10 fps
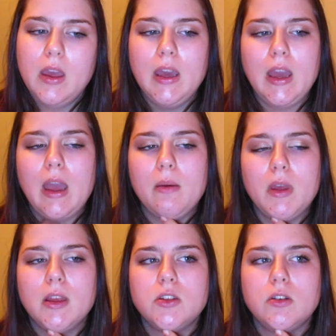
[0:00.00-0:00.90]
He came
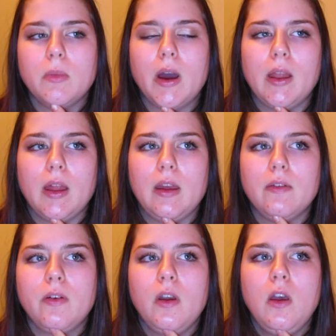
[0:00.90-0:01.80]
into my life
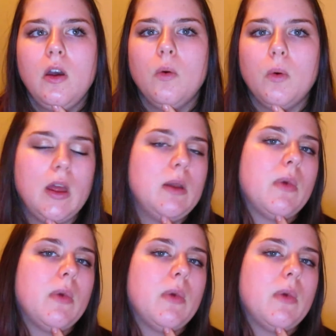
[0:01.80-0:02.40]
when